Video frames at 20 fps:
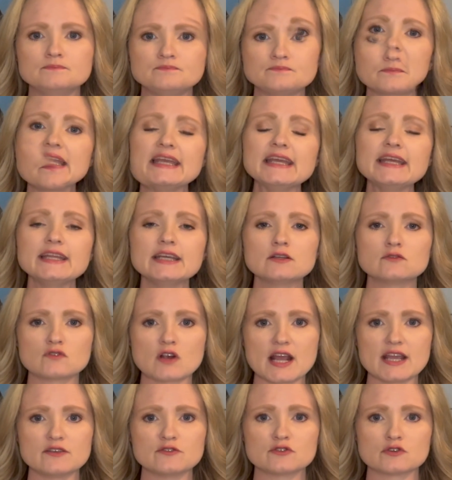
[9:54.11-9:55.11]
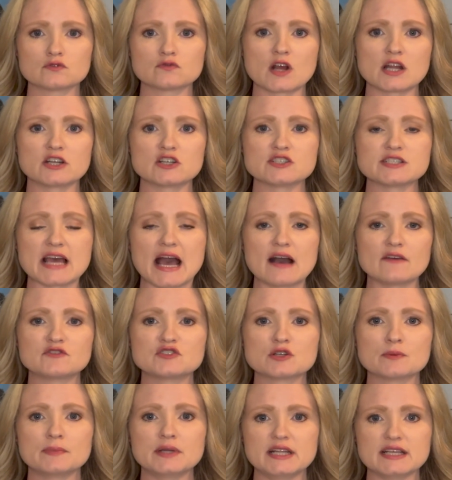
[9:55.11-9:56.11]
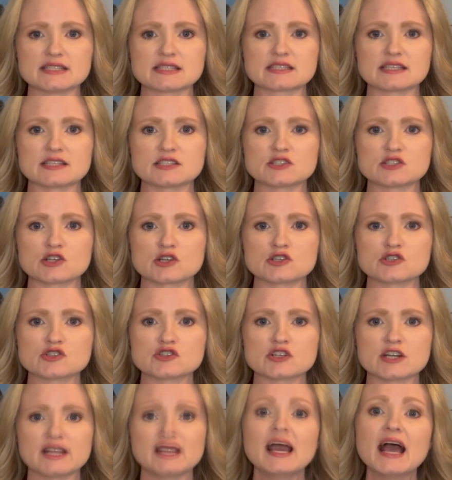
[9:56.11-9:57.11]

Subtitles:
Eating right for runners after meniscus surgery.